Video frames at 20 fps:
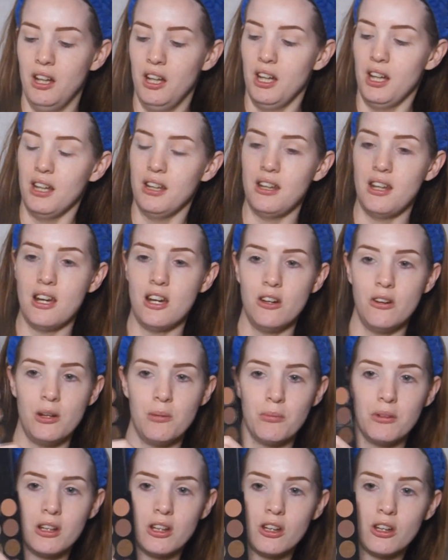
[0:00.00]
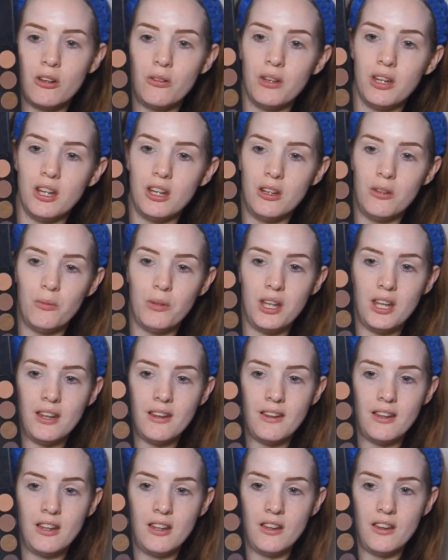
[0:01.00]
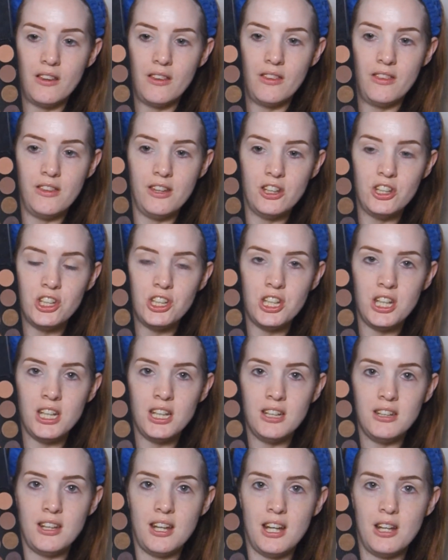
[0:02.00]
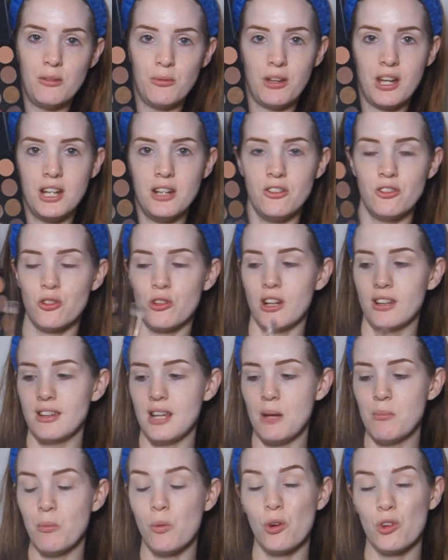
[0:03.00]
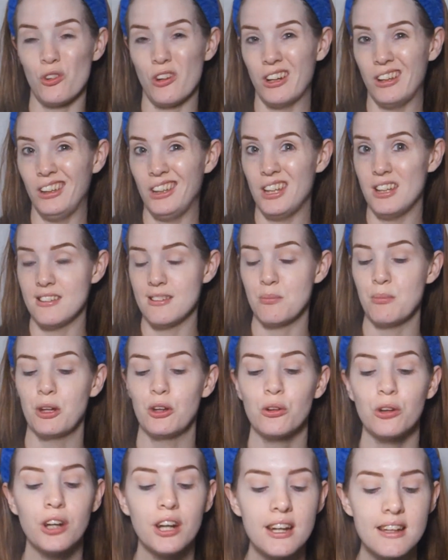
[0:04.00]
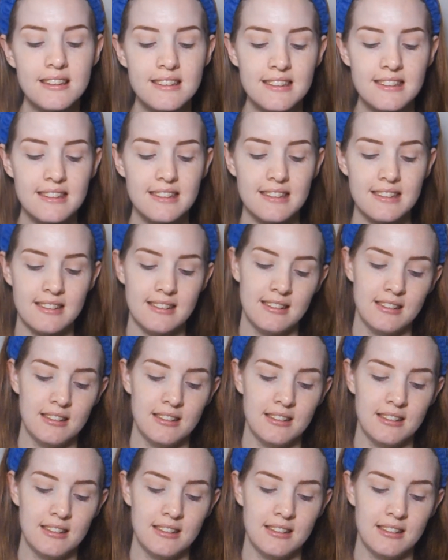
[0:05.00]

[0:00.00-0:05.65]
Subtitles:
And now I'm going to go in with this shade and kind of direct that more directly into my crease.